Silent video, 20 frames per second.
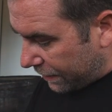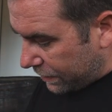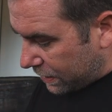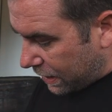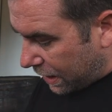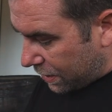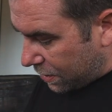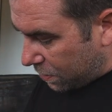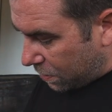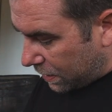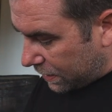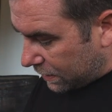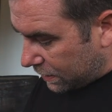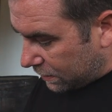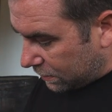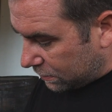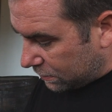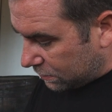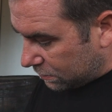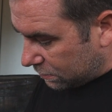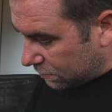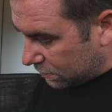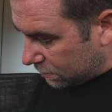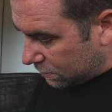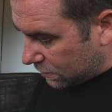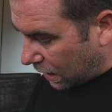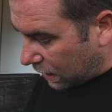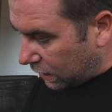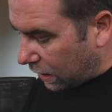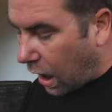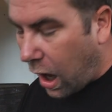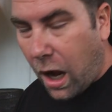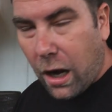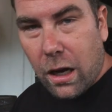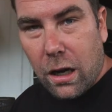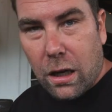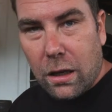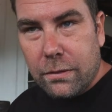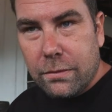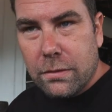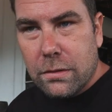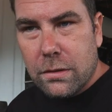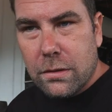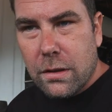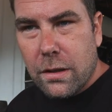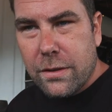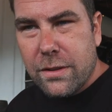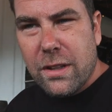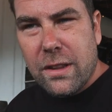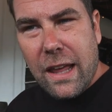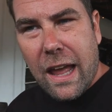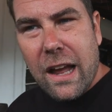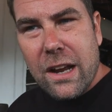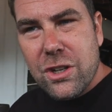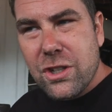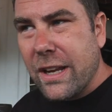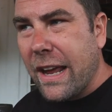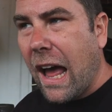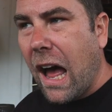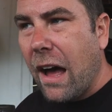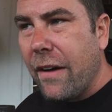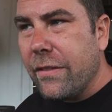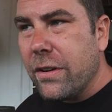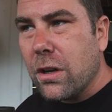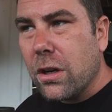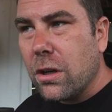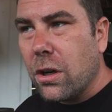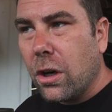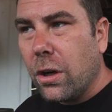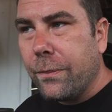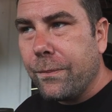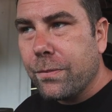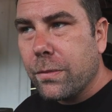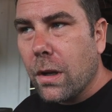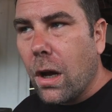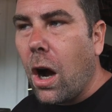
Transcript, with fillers: have another one, a lager. Do they actually have it or not?